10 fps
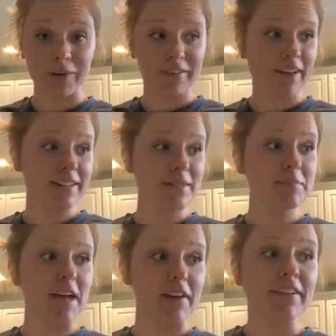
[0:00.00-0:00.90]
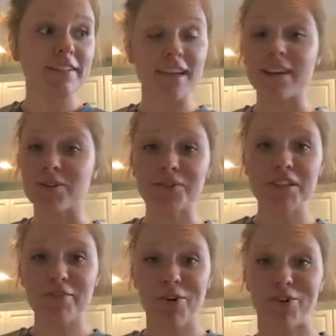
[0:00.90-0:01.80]
We've had some technical
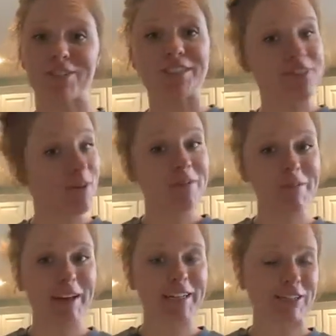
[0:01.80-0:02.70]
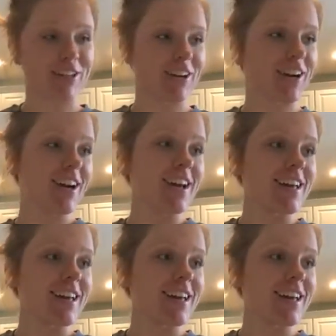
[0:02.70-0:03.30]
difficulties, so I'm gonna make sure